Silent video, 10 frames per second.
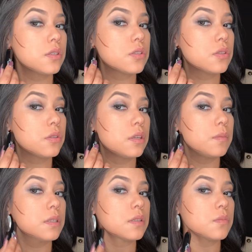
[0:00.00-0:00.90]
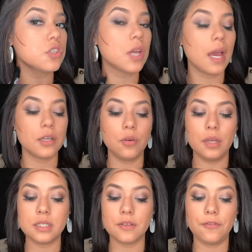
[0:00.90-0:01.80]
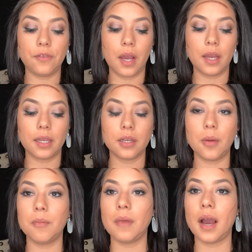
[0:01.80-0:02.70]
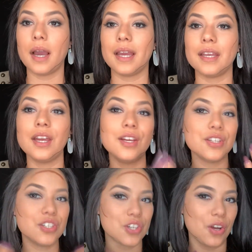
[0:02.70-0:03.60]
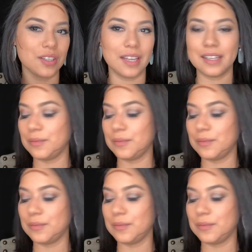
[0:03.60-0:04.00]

to give me some shadow and define my jawline.